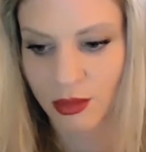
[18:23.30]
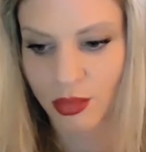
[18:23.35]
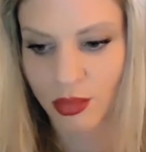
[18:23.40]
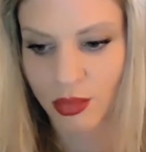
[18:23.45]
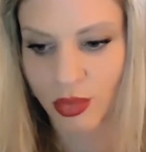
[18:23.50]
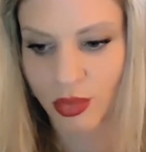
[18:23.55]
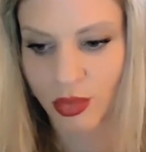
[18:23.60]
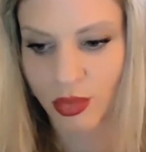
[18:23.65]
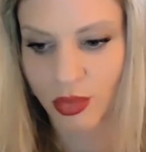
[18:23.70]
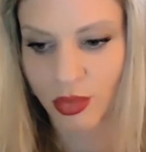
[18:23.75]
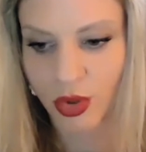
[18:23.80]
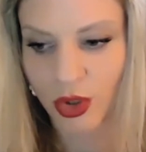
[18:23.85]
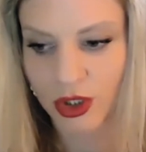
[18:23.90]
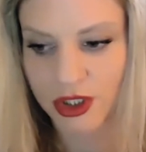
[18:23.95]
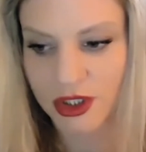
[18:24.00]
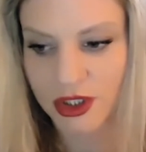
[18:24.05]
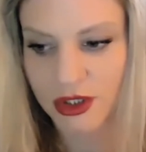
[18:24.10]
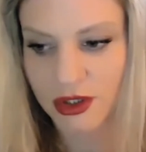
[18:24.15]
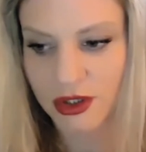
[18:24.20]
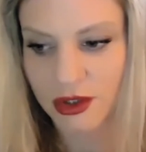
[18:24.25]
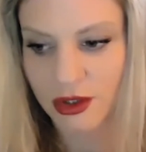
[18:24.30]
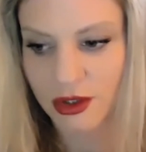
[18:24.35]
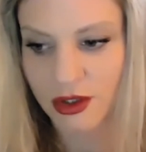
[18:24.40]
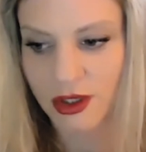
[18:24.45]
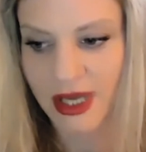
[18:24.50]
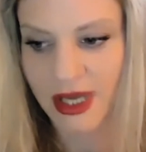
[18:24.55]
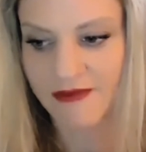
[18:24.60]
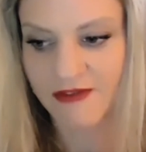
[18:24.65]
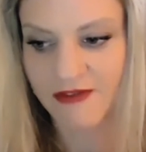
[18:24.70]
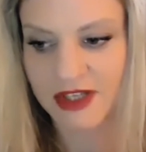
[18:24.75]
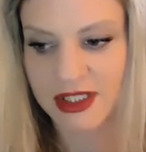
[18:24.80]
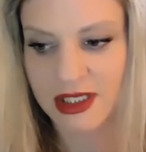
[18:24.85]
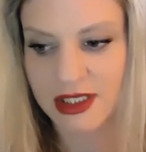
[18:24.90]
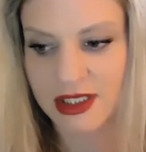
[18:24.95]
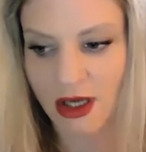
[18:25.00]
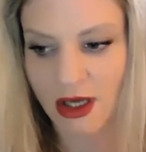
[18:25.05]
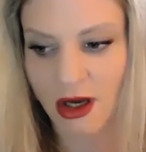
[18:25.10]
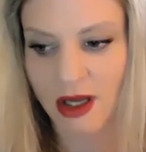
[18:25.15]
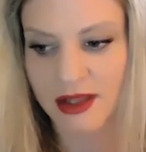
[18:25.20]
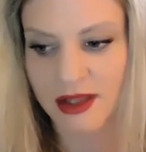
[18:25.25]
put emphasis
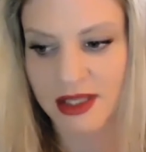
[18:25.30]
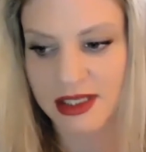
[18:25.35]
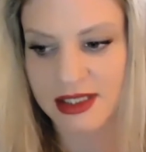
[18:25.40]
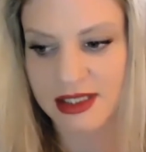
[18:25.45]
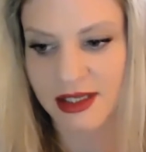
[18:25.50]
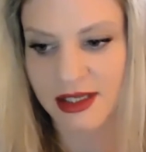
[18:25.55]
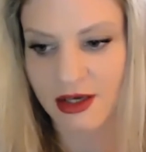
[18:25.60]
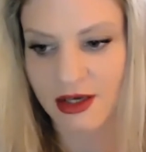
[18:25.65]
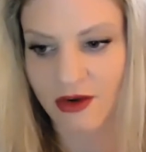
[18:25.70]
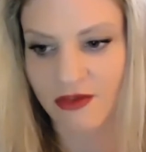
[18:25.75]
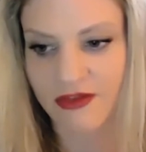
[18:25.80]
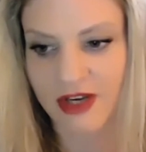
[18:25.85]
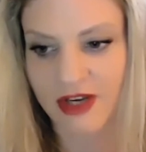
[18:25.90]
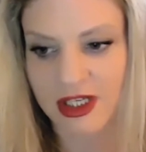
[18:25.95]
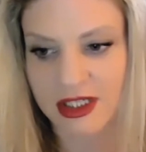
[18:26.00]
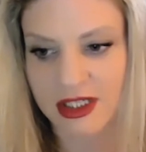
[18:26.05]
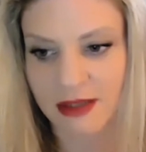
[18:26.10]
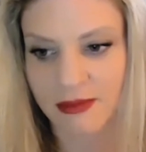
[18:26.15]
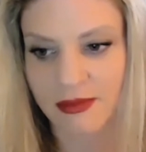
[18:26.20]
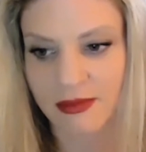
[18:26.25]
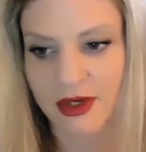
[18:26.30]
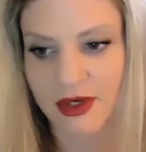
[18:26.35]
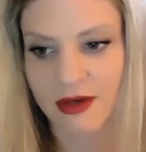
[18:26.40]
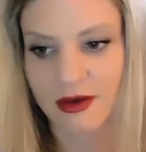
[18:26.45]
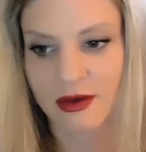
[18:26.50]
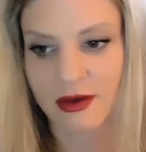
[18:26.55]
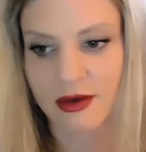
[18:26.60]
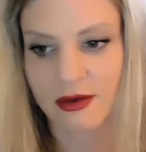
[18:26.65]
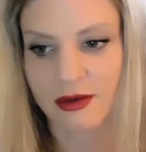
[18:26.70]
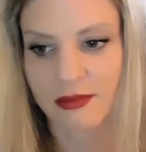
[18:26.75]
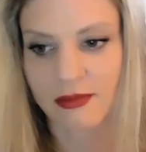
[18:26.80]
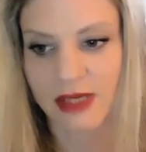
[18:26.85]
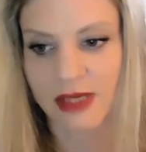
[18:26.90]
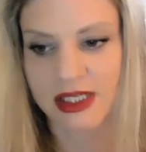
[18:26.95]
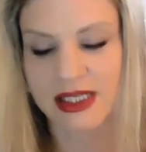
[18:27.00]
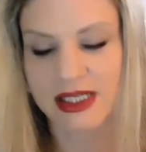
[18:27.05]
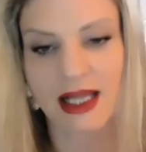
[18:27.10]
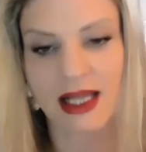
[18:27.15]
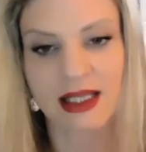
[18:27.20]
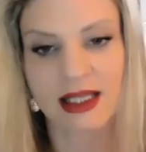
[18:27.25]
on this, victim
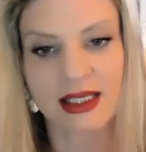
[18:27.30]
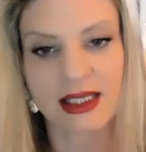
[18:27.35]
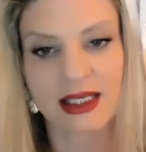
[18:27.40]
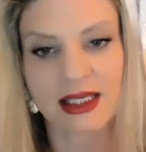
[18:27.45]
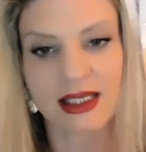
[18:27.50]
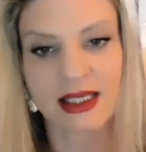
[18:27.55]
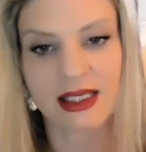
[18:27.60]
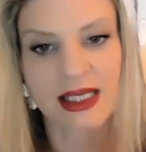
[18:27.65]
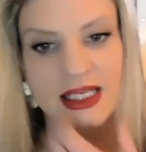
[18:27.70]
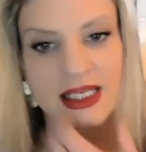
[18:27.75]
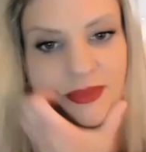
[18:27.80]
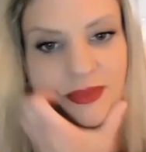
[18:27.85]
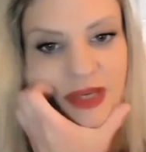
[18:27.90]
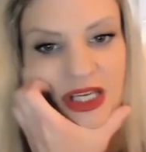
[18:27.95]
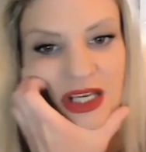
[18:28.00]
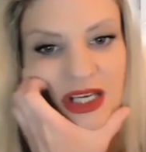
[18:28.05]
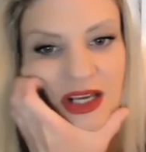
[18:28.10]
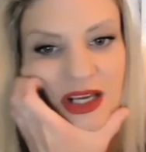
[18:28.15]
mentality as being,